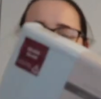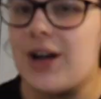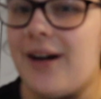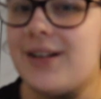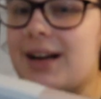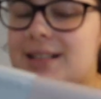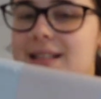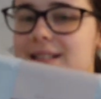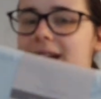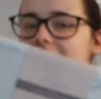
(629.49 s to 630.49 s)
Look how nice
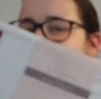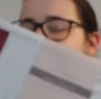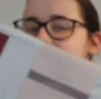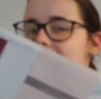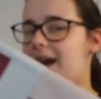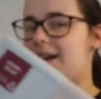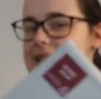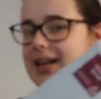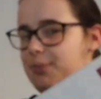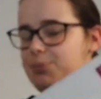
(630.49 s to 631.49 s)
this is. It's
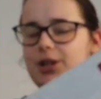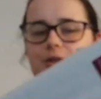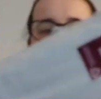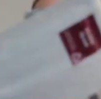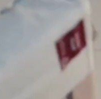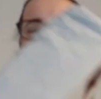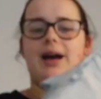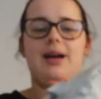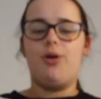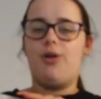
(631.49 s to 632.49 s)
like a blue colour,
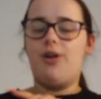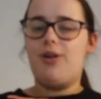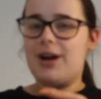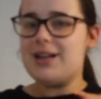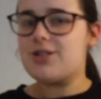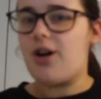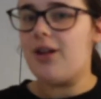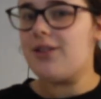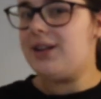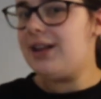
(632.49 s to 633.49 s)
but it's
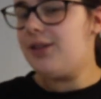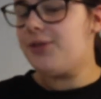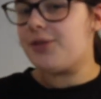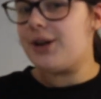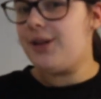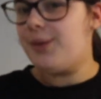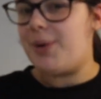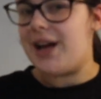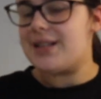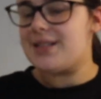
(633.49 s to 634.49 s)
got little frill
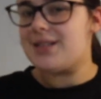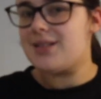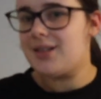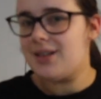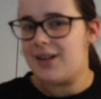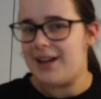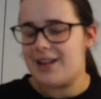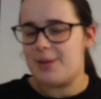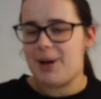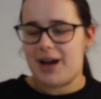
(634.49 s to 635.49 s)
bits at
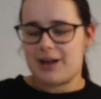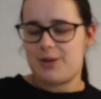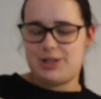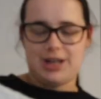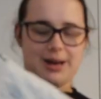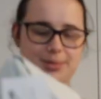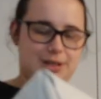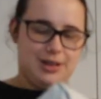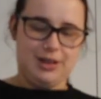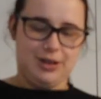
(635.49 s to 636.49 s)
the back, which I
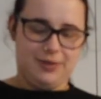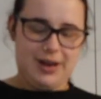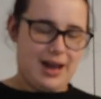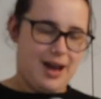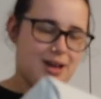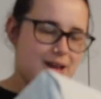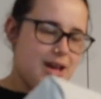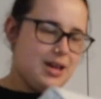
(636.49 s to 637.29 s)
absolutely love here.